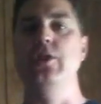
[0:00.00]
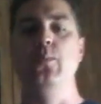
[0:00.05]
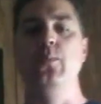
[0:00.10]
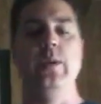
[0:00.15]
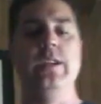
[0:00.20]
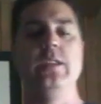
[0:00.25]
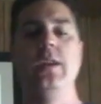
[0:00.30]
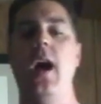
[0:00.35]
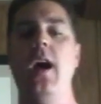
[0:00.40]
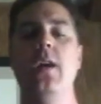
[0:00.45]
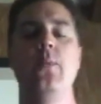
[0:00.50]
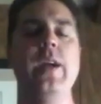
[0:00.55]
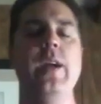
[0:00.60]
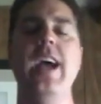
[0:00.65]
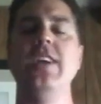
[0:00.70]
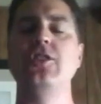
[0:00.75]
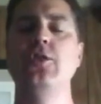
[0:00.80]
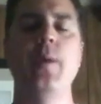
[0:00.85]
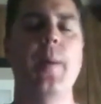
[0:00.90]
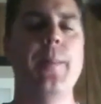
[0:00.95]
We
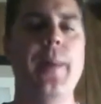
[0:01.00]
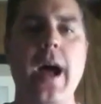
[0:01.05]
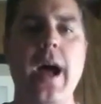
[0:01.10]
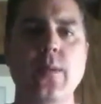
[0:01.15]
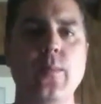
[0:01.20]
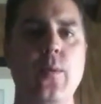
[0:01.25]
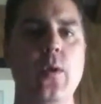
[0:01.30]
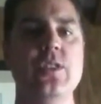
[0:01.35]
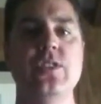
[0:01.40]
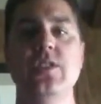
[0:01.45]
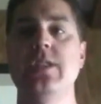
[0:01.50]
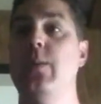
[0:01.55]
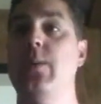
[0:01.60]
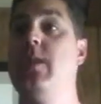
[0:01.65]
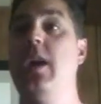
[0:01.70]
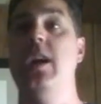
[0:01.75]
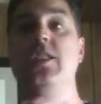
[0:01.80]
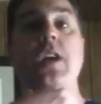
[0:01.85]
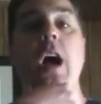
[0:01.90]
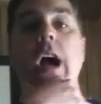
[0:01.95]
asked you about battle mode. You said we're
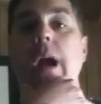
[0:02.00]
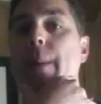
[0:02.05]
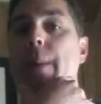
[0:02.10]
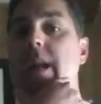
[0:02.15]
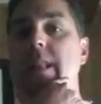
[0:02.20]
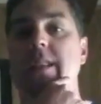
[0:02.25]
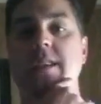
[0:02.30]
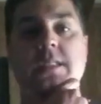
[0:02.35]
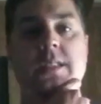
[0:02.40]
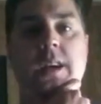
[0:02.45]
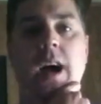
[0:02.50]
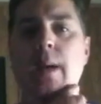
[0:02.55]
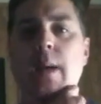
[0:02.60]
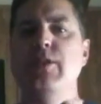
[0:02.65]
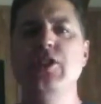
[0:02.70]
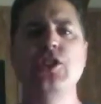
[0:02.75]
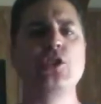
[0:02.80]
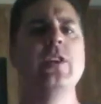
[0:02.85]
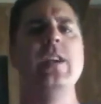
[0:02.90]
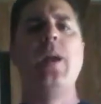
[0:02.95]
not talking about it this time.
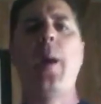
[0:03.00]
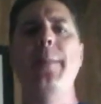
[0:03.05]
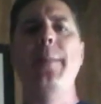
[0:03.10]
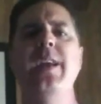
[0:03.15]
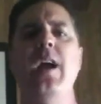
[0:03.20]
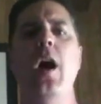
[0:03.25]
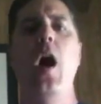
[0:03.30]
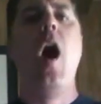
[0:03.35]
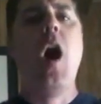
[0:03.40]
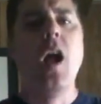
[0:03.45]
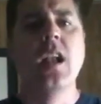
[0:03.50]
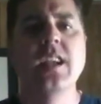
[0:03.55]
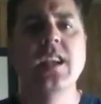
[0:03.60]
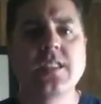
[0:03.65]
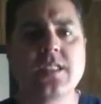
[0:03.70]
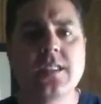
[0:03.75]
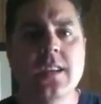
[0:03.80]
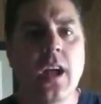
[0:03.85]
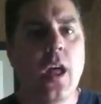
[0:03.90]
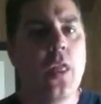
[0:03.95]
Just straight up be
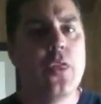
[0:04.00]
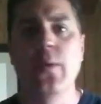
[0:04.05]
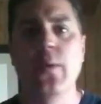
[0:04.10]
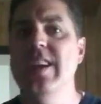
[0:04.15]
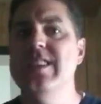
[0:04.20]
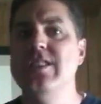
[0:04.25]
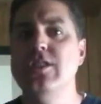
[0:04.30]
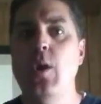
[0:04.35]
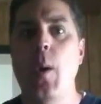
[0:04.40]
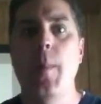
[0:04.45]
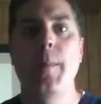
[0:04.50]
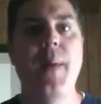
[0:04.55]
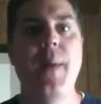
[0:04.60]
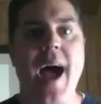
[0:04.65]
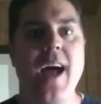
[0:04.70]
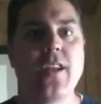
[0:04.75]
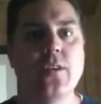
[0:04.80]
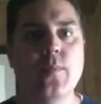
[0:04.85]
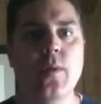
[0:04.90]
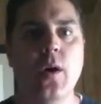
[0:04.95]
honest. There is no
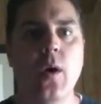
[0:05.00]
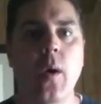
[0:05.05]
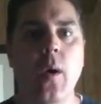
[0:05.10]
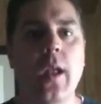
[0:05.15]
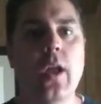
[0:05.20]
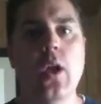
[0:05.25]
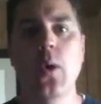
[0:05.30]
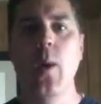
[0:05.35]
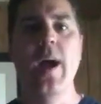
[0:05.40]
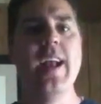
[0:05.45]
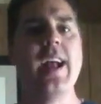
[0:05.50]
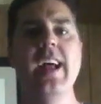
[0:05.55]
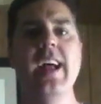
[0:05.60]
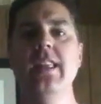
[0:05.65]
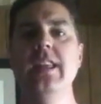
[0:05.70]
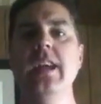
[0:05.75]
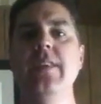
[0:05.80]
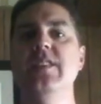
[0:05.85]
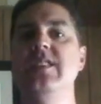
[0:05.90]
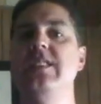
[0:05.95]
battle mode. Why you gotta
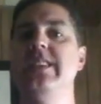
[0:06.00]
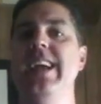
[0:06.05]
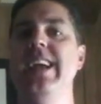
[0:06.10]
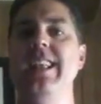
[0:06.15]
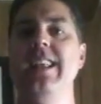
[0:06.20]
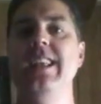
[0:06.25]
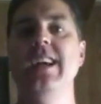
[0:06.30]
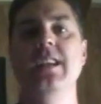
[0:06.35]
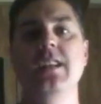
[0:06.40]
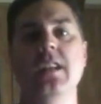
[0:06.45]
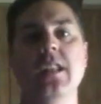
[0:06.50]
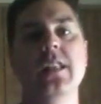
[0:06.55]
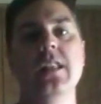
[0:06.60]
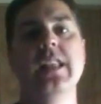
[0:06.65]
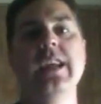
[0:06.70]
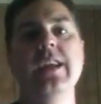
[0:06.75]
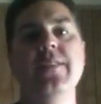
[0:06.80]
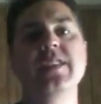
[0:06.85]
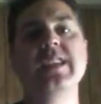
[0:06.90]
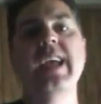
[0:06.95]
leave us
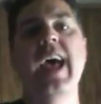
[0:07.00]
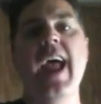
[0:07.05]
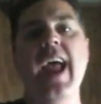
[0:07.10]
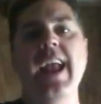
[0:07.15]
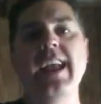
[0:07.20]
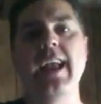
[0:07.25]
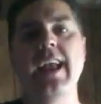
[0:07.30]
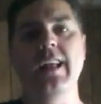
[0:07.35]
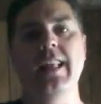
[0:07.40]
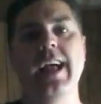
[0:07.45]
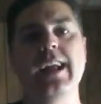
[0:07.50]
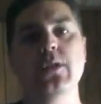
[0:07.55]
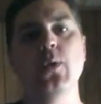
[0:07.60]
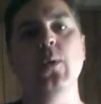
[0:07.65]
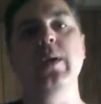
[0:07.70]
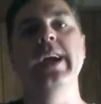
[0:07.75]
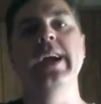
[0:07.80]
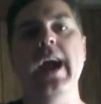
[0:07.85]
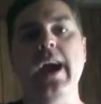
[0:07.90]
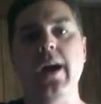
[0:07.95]
hanging like a little
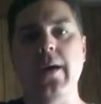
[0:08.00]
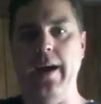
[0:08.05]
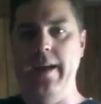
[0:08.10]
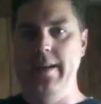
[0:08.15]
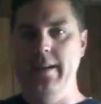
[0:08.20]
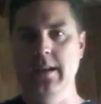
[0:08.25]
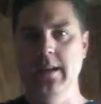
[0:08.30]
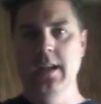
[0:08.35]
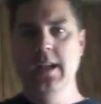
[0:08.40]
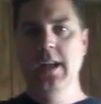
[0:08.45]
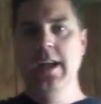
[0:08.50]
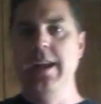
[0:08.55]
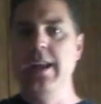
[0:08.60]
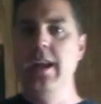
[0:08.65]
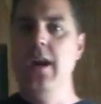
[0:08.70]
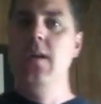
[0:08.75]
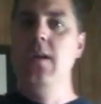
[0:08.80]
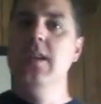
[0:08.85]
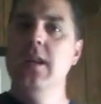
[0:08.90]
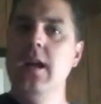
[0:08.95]
carrot? You
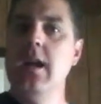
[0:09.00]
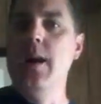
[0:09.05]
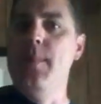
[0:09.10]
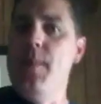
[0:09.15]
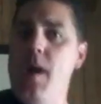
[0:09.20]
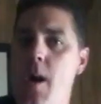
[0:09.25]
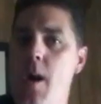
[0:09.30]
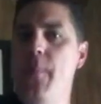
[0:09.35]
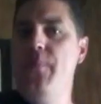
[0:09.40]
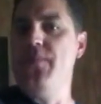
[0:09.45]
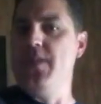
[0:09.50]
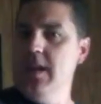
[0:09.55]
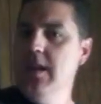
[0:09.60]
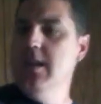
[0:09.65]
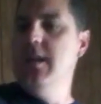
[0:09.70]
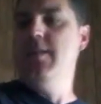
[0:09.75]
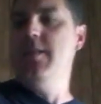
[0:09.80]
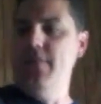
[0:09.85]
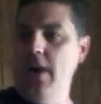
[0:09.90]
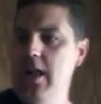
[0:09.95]
know, come on,
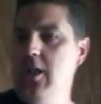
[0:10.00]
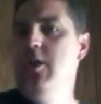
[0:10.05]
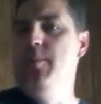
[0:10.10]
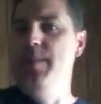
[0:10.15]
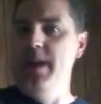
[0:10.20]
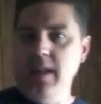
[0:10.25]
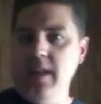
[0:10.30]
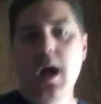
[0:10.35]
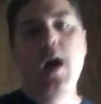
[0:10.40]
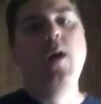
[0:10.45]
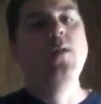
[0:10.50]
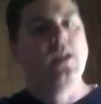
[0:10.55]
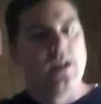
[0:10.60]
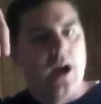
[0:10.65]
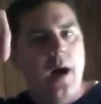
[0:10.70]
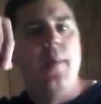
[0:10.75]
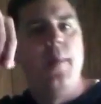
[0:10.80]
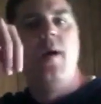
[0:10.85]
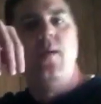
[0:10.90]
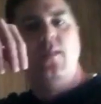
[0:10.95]
follow me along.
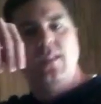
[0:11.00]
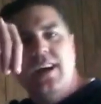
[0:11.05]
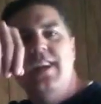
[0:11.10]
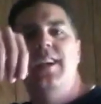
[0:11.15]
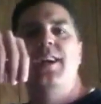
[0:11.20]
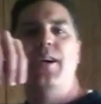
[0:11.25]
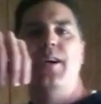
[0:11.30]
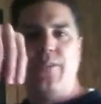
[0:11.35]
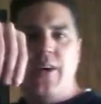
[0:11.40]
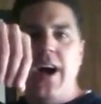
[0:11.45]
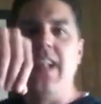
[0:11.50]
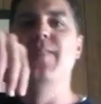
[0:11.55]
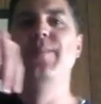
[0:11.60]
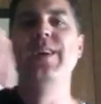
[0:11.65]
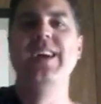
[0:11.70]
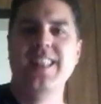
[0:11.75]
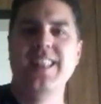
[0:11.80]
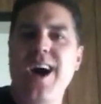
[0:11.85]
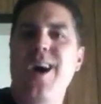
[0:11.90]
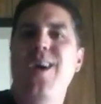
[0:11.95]
Come on, follow me
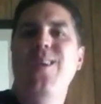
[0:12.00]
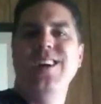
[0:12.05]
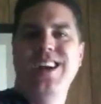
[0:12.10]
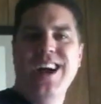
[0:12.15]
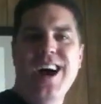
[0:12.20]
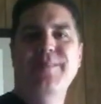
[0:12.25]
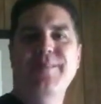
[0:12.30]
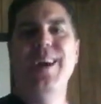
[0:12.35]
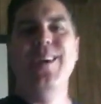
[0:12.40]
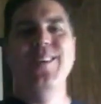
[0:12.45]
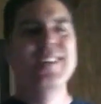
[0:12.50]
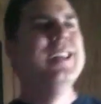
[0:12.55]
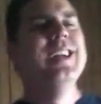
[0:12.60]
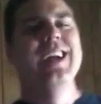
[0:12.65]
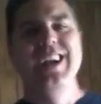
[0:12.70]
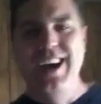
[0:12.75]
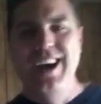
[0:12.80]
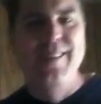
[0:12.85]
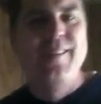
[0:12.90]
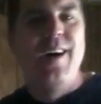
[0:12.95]
along. Come
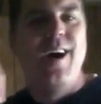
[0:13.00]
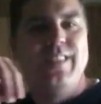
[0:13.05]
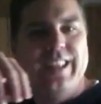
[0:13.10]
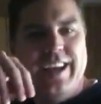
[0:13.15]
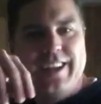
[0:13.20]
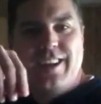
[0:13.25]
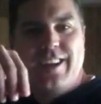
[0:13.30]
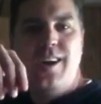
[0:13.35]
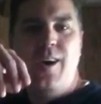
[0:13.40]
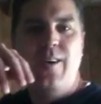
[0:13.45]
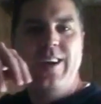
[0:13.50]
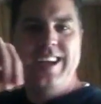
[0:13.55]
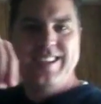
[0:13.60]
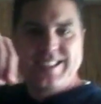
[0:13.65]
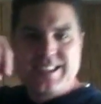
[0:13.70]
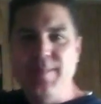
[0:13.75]
on, little doggies.